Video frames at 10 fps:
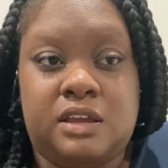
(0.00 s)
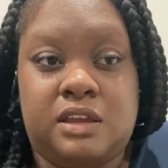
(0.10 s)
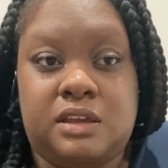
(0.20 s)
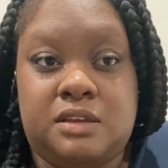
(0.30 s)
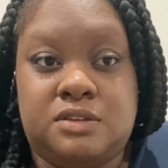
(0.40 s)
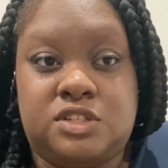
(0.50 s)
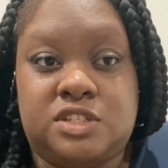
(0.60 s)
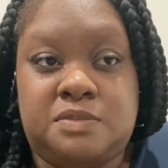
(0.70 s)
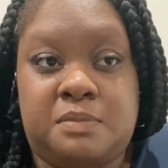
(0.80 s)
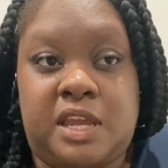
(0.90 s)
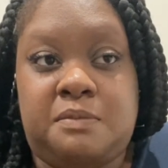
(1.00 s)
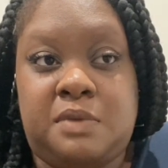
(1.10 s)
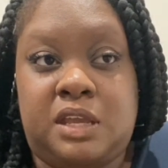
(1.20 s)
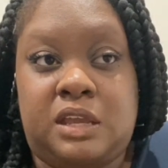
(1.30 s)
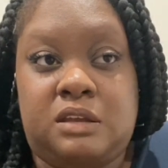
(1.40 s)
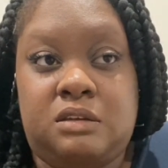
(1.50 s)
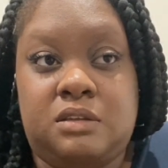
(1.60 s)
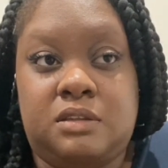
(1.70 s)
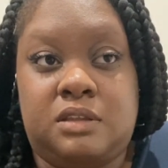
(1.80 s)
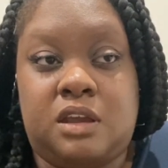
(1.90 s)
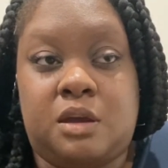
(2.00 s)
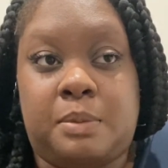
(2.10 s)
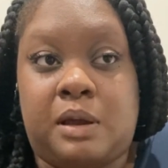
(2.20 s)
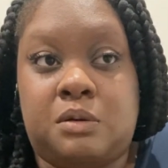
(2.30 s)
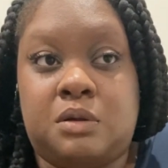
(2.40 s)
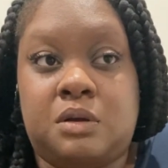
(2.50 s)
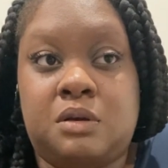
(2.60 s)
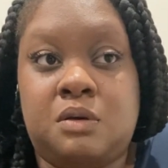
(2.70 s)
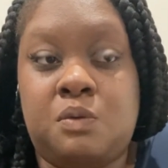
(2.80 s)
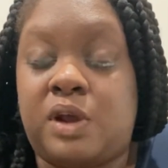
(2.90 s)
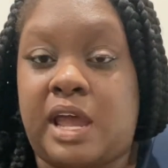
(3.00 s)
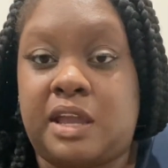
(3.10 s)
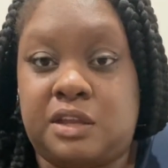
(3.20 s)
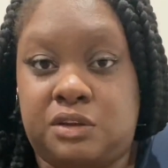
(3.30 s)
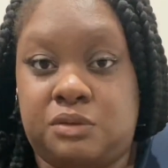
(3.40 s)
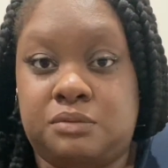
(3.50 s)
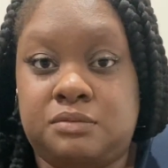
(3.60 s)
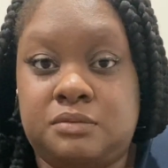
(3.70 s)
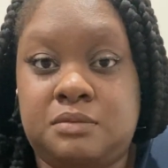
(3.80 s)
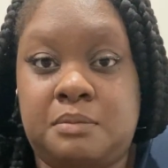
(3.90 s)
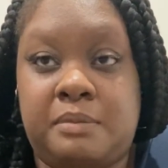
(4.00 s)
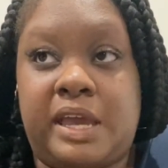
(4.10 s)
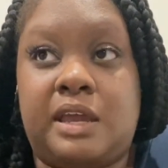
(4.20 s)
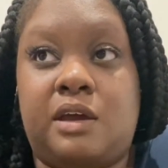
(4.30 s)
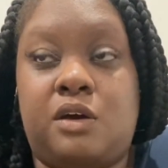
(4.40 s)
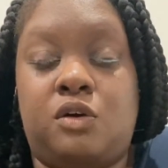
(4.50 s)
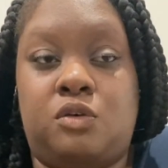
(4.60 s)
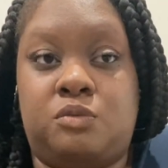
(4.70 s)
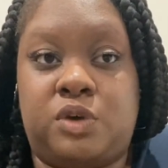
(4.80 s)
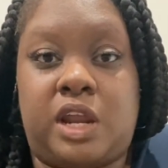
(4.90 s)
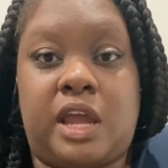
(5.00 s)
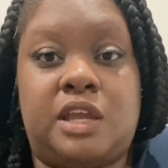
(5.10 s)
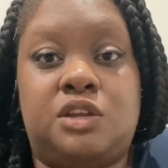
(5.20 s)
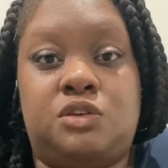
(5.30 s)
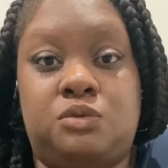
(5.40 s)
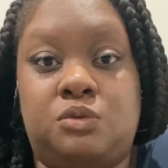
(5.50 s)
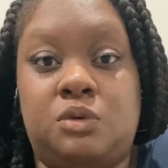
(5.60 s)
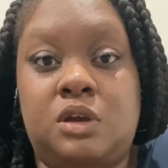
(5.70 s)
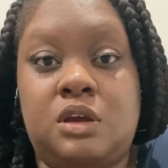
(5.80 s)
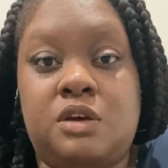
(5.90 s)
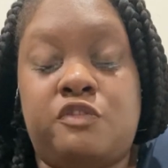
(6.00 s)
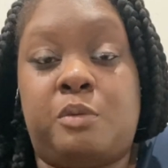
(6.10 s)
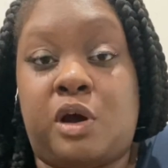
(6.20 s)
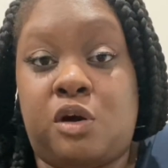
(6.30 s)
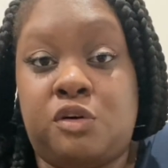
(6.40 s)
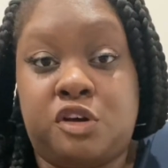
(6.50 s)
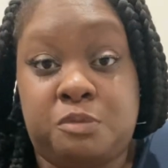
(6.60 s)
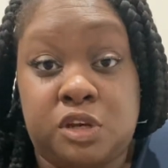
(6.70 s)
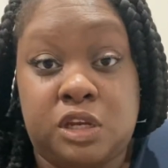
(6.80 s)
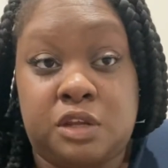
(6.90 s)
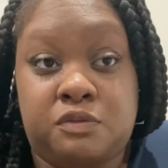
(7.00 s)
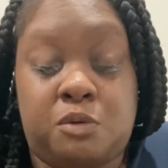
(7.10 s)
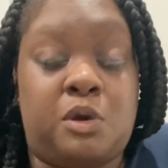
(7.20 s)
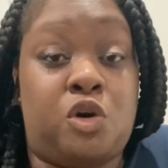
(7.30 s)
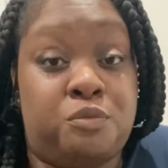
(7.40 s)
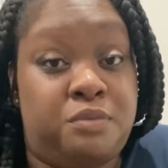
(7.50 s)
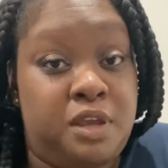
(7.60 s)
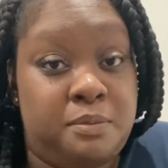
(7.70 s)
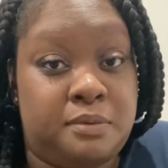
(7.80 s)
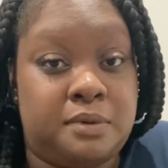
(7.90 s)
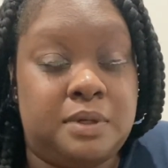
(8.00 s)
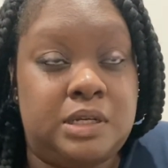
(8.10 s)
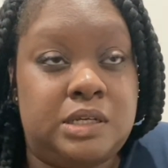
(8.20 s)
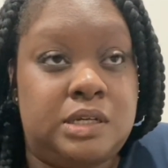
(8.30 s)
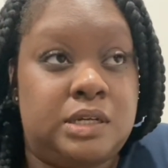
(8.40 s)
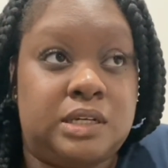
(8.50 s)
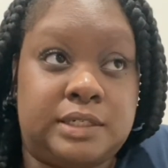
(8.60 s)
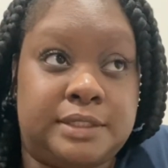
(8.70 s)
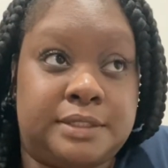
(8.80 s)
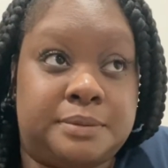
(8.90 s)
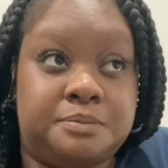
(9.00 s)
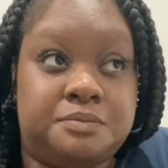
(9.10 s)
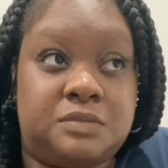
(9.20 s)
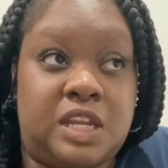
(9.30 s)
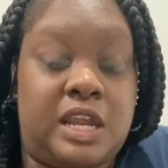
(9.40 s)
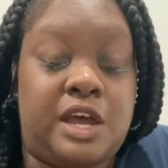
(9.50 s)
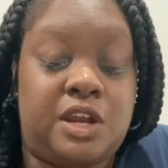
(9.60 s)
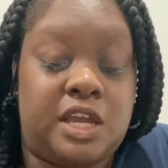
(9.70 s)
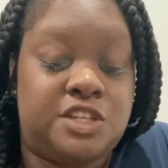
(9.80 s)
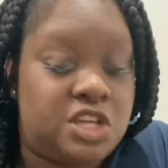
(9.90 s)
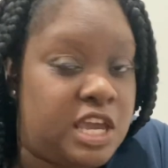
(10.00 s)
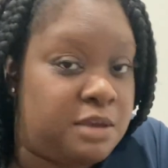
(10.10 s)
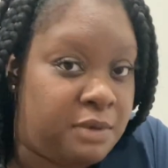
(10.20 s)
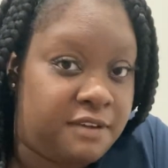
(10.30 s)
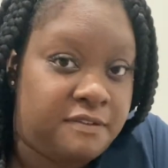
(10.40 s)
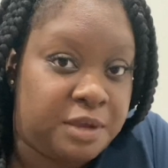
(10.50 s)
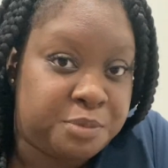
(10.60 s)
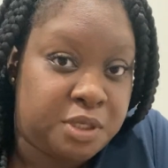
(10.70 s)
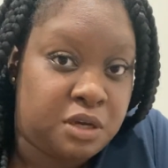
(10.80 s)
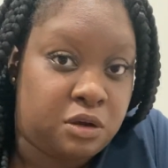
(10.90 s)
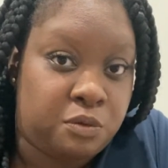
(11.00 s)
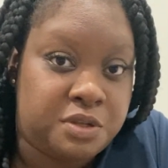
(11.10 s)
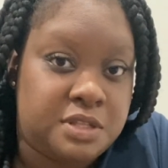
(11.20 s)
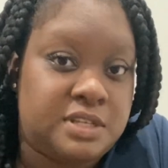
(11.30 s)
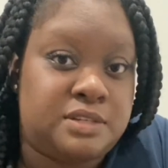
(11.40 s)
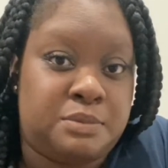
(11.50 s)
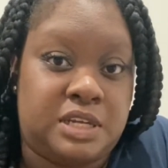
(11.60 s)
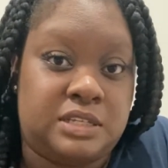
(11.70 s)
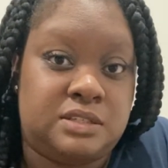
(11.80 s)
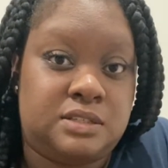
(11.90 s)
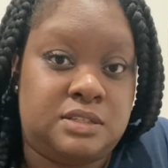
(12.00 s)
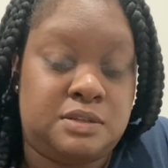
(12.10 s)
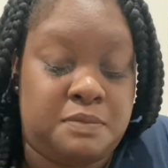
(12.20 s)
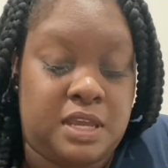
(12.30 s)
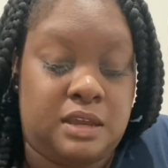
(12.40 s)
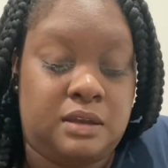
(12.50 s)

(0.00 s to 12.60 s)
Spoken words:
it just made me think about what I could do back at home, what I could do for my own community, for my own people, and how to educate my family on what this means to me.